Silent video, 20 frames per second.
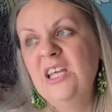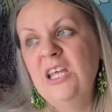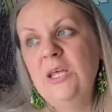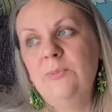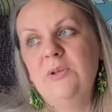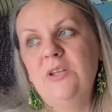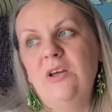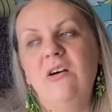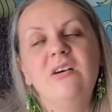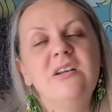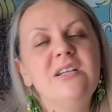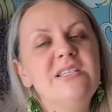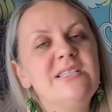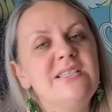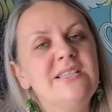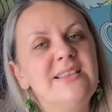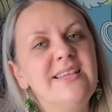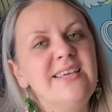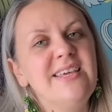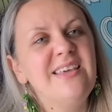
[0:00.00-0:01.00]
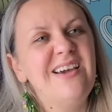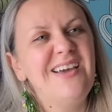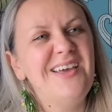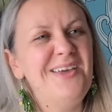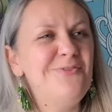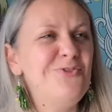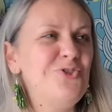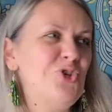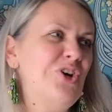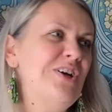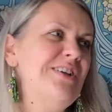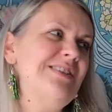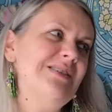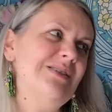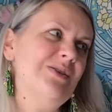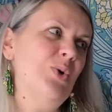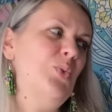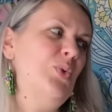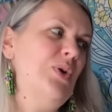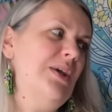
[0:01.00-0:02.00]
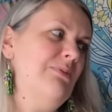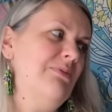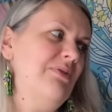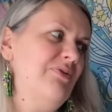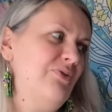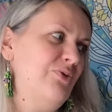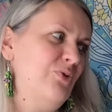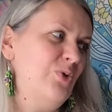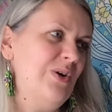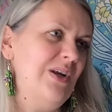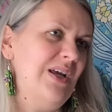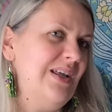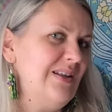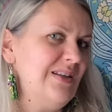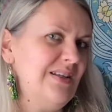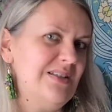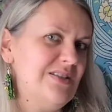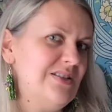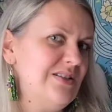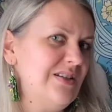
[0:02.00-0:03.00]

but honestly I have tried sewing before and it's